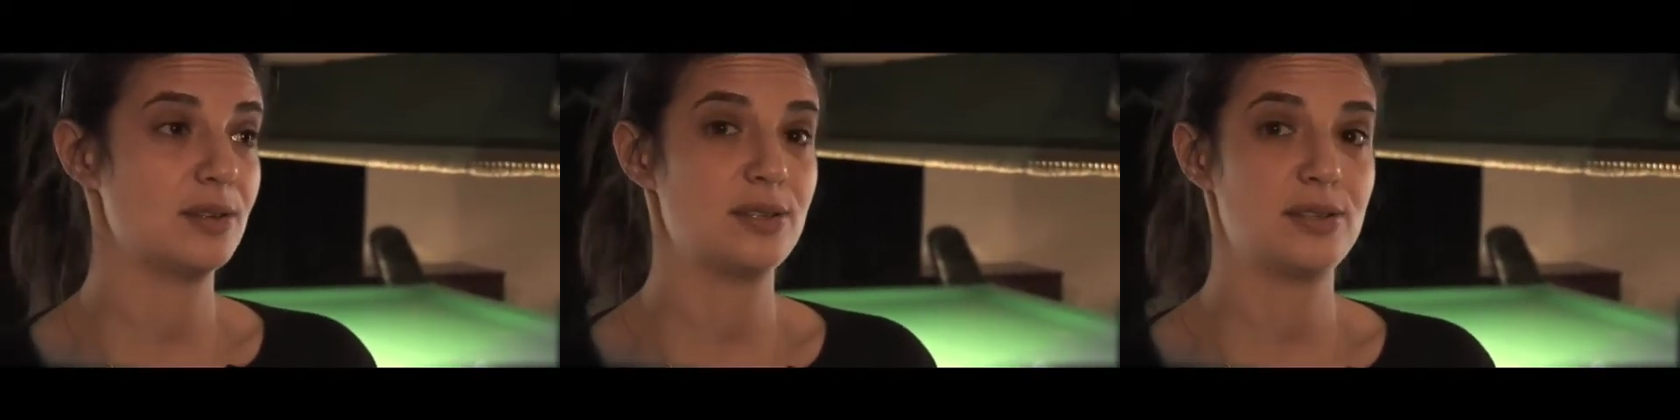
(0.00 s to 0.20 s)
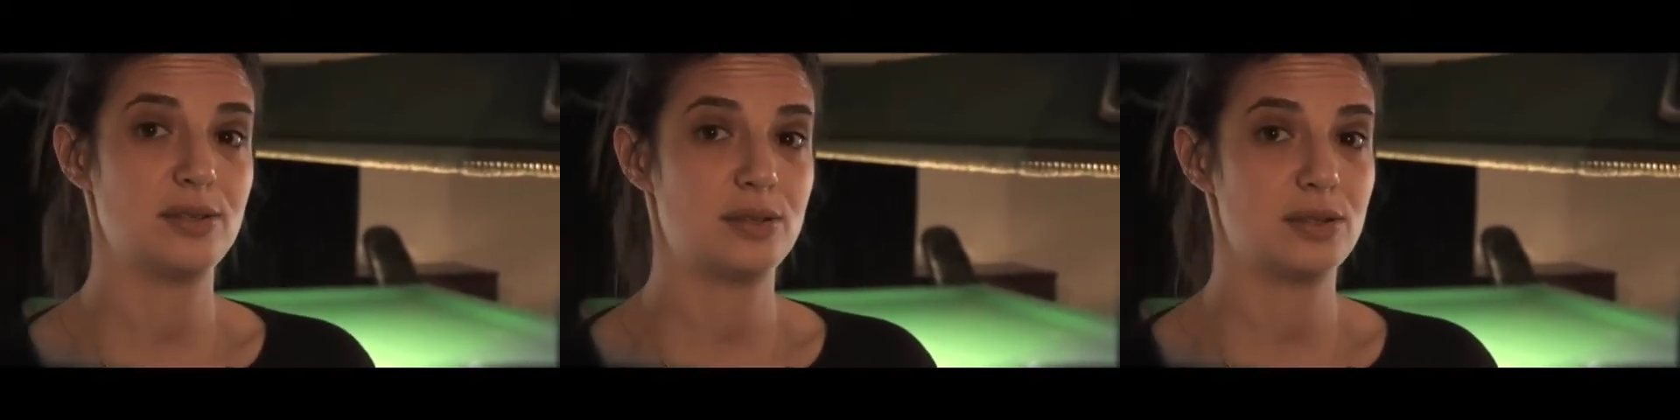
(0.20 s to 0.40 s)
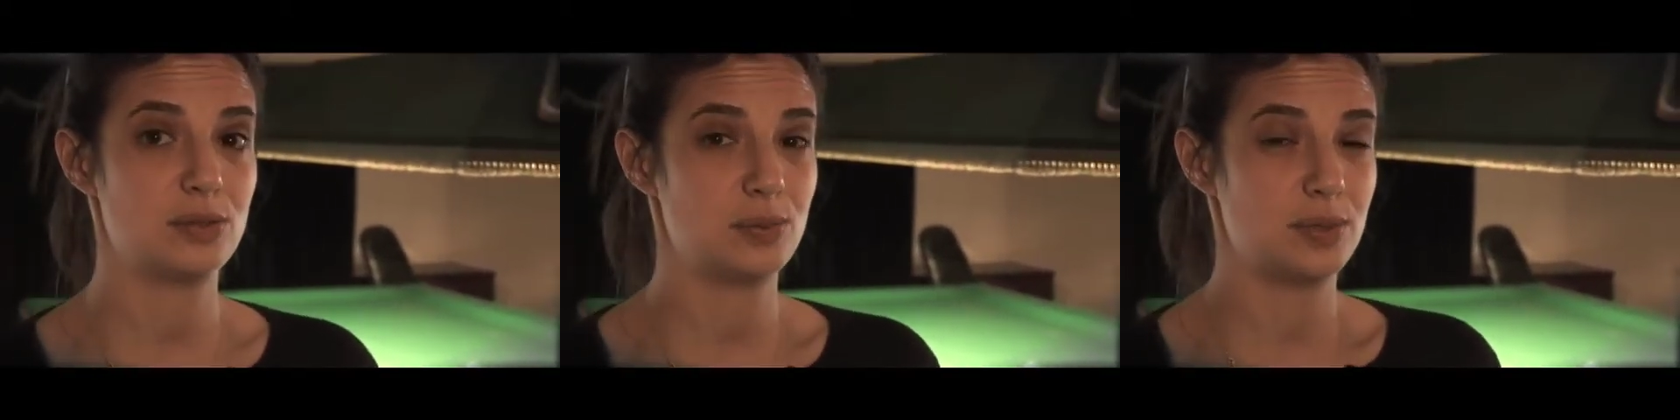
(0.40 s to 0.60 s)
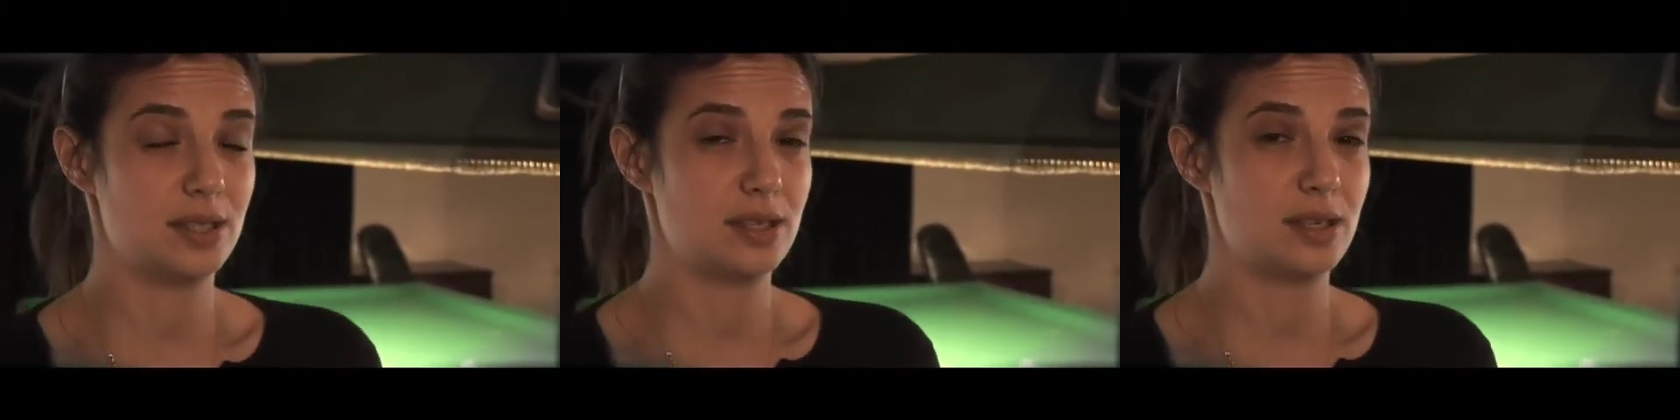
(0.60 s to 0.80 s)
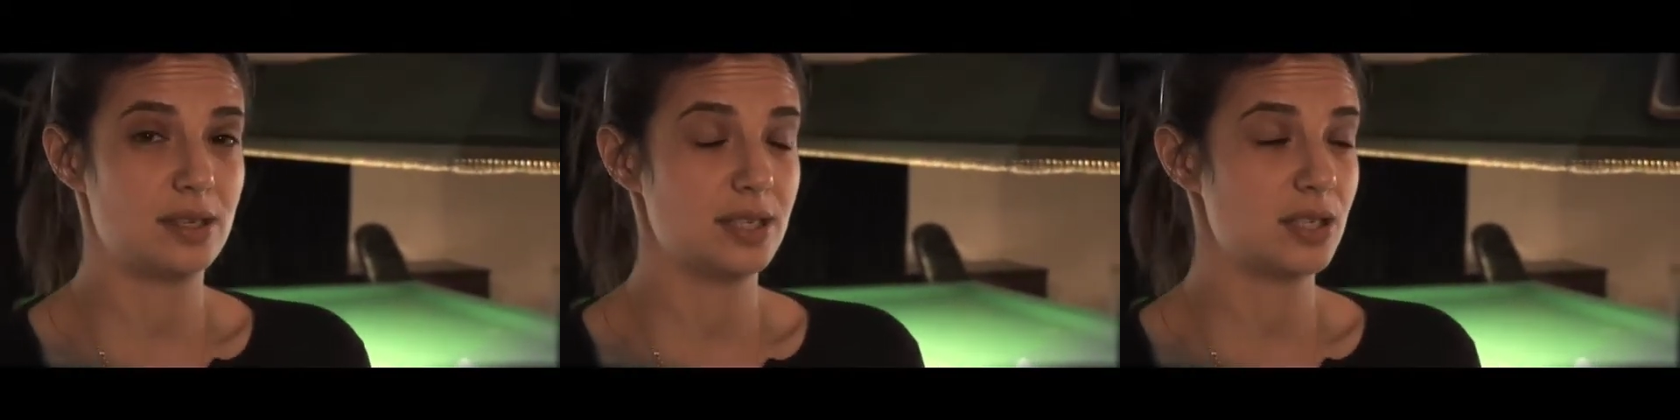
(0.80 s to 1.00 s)
soon as we did
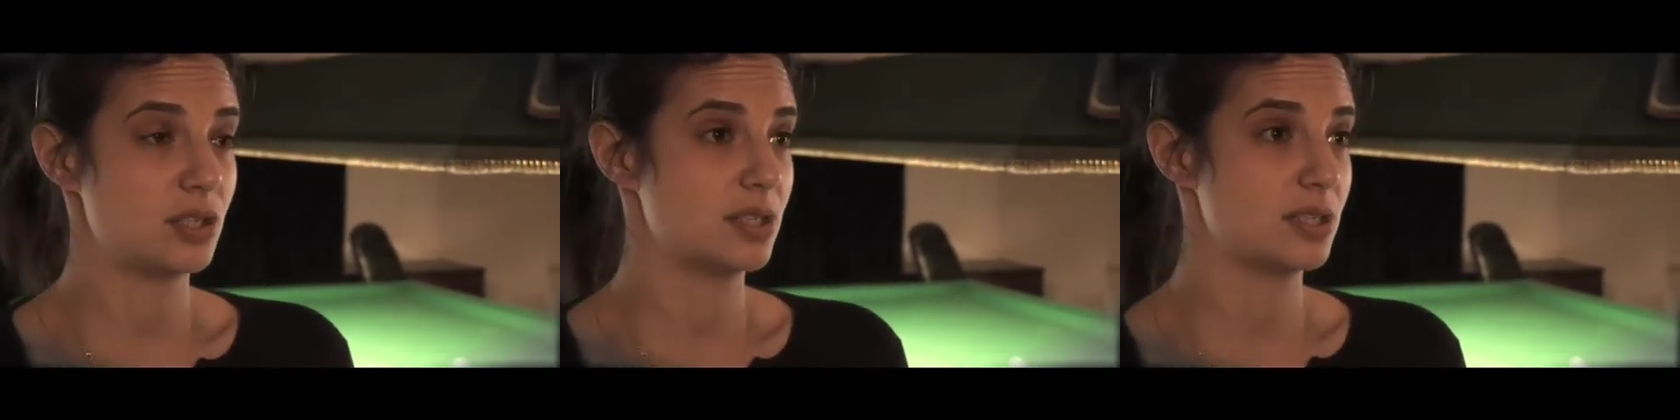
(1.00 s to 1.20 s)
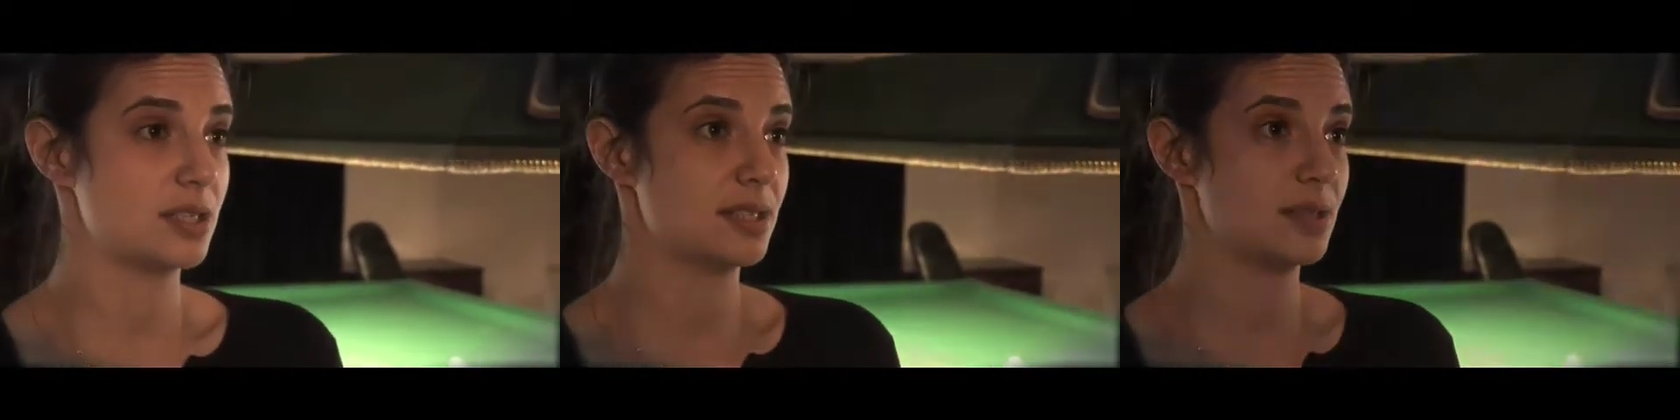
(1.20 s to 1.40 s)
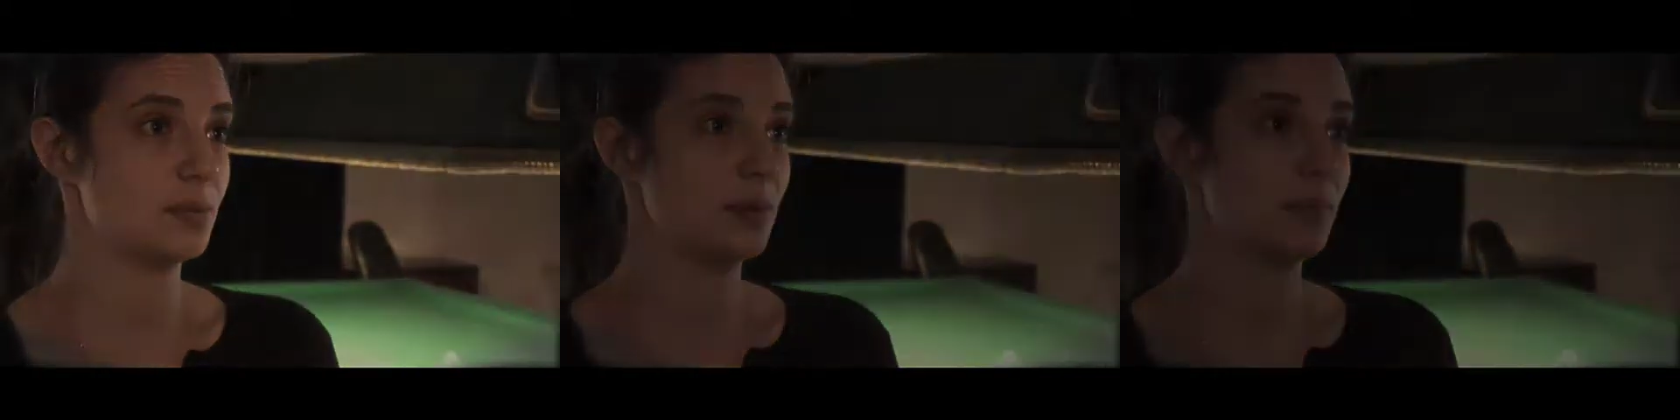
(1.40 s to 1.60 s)
auditions and